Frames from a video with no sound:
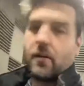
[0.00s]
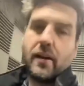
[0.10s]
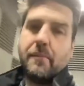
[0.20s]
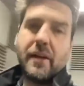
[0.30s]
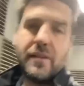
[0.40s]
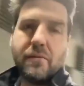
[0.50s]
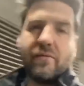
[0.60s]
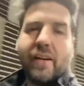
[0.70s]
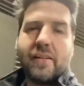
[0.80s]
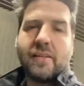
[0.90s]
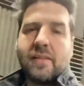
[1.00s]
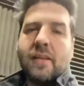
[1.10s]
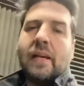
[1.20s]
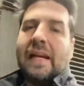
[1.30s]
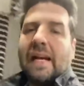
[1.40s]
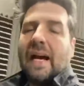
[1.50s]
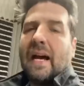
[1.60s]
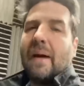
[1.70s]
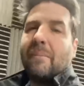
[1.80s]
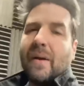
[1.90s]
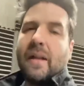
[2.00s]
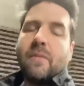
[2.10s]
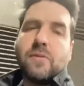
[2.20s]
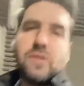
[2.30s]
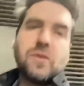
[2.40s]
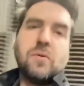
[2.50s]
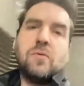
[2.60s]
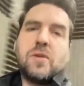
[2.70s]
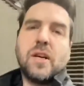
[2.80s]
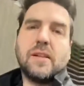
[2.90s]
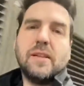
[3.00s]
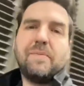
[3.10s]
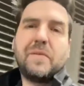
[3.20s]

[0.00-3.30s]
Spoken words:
Finally managed to affect us, and that was the school shutting.